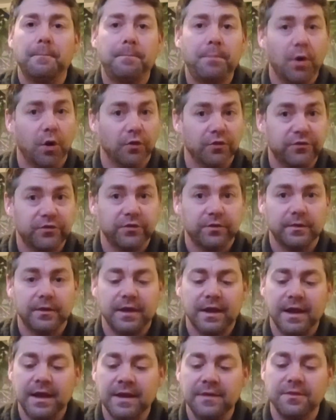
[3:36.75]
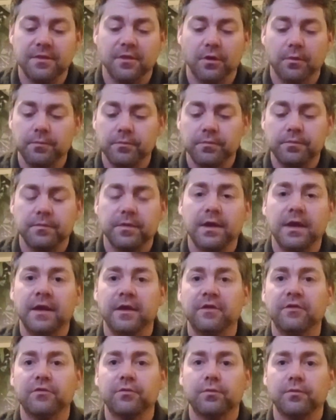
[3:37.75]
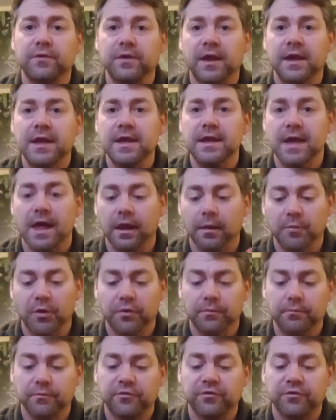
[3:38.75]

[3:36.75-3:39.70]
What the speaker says: but in them is your heat element.